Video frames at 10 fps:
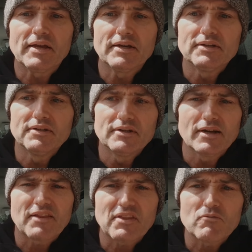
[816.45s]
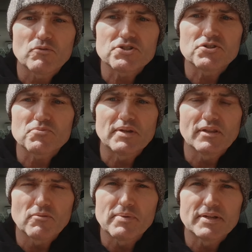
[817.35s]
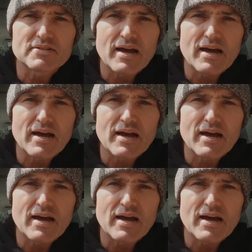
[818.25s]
and I think once you spend a little bit of